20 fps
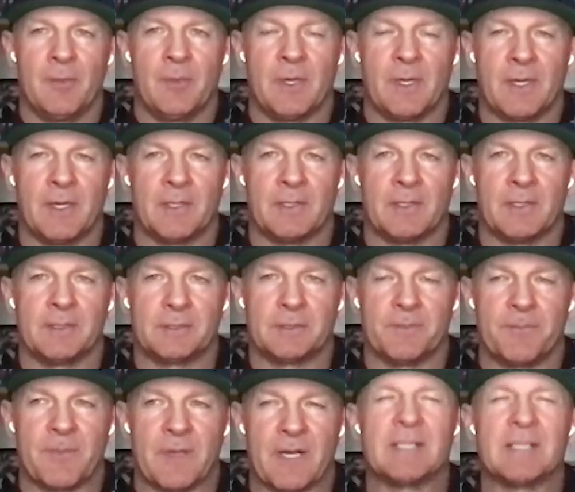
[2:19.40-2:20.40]
because,
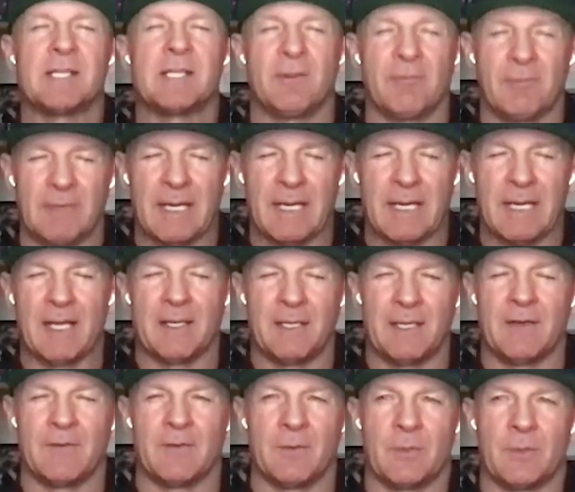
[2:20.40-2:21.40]
and I say the reality
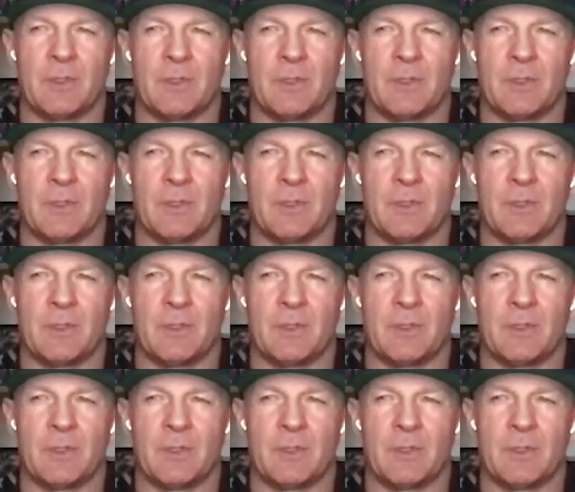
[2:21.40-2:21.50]
of it